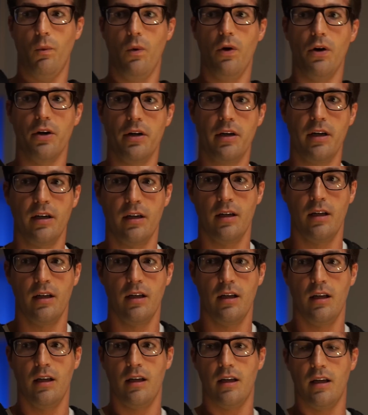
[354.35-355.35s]
work,
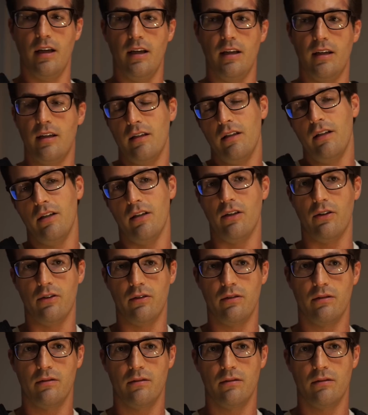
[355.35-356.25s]
you know,